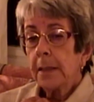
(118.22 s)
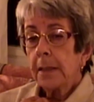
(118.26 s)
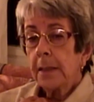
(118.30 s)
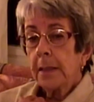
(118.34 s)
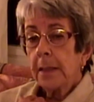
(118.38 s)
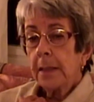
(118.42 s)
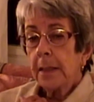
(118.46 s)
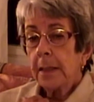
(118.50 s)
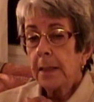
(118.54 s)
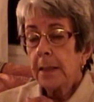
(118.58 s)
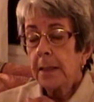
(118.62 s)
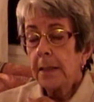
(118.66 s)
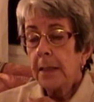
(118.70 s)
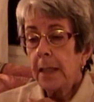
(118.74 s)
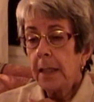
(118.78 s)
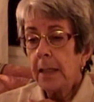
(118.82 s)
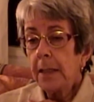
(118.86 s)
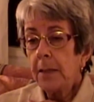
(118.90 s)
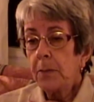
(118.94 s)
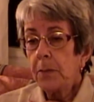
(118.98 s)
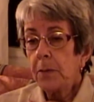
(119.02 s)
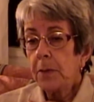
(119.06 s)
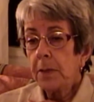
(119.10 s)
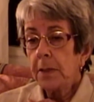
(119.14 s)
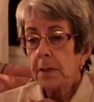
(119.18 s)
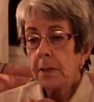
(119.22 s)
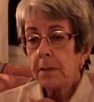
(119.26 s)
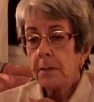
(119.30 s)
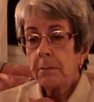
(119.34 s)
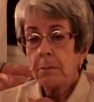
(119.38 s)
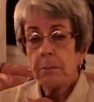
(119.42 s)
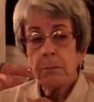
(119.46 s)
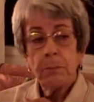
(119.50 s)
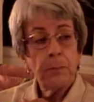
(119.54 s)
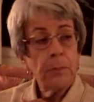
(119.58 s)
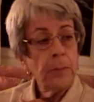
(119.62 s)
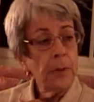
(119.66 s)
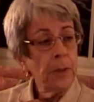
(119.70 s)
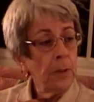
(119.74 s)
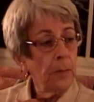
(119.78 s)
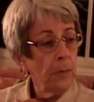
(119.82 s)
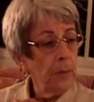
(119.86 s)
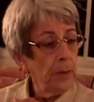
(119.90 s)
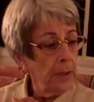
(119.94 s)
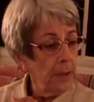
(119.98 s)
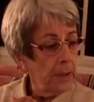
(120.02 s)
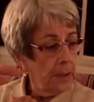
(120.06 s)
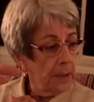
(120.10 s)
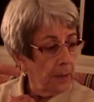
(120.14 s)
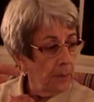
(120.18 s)
and I was put
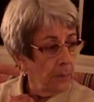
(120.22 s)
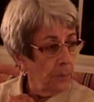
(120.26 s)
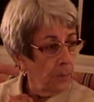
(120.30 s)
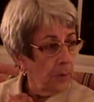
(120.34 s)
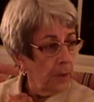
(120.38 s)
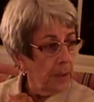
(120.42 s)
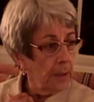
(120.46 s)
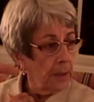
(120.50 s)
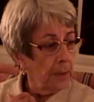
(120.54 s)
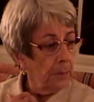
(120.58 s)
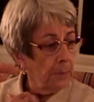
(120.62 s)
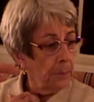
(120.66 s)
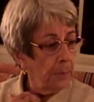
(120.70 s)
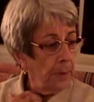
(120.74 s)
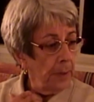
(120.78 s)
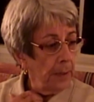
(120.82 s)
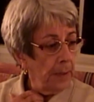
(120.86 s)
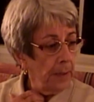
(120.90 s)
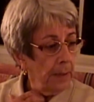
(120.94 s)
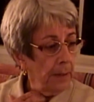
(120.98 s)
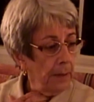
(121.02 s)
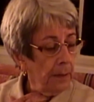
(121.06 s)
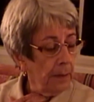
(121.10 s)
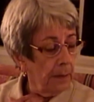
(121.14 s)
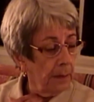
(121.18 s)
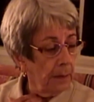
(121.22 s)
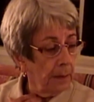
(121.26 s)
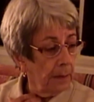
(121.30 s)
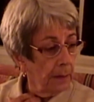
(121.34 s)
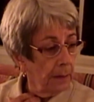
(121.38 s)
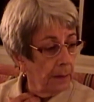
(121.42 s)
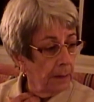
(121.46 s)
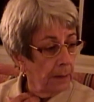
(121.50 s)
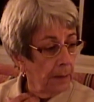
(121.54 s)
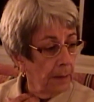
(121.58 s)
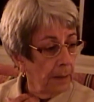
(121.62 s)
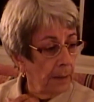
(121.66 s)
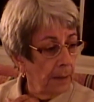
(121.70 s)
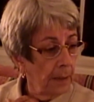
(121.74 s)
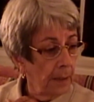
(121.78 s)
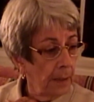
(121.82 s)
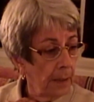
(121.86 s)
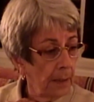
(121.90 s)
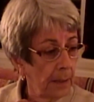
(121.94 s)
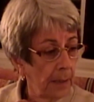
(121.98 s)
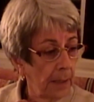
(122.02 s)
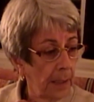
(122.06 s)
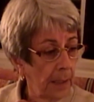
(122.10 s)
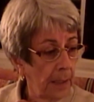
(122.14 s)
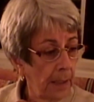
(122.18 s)
away somewhere to play,
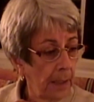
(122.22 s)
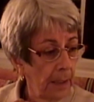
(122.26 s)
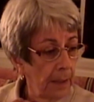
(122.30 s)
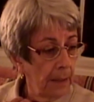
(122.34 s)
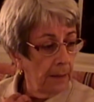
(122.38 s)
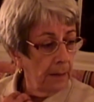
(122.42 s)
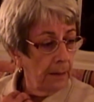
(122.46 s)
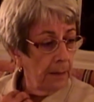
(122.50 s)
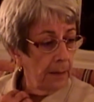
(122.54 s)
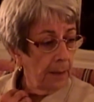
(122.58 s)
and then I heard a